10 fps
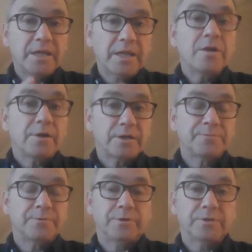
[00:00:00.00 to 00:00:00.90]
in our
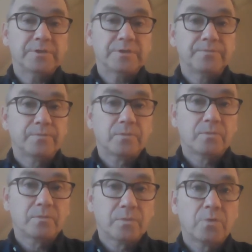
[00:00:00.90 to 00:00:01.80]
experience,
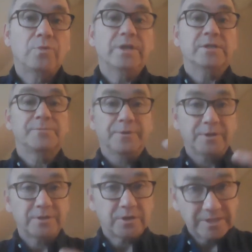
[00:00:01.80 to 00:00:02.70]
we
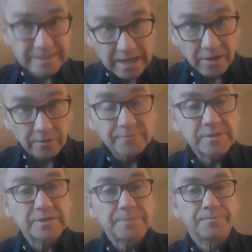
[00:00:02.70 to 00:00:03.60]
experience
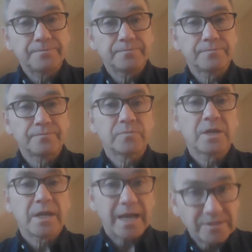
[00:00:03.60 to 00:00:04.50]
ourselves
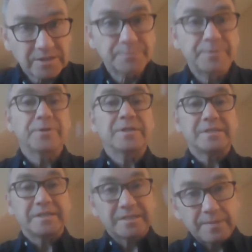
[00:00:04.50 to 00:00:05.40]
as
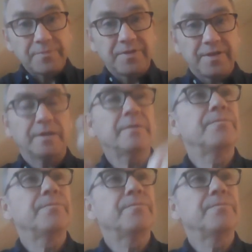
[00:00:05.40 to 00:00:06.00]
experiencing something